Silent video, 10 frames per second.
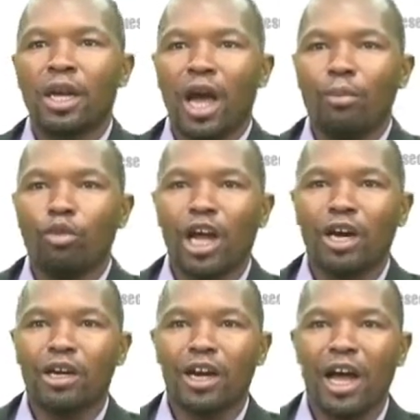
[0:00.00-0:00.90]

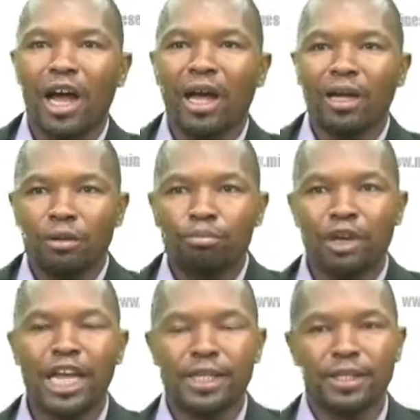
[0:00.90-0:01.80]
ambulacral
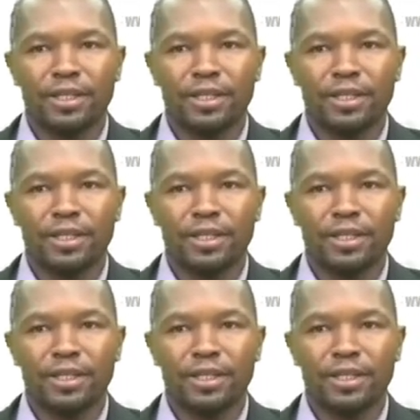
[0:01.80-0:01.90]
plate.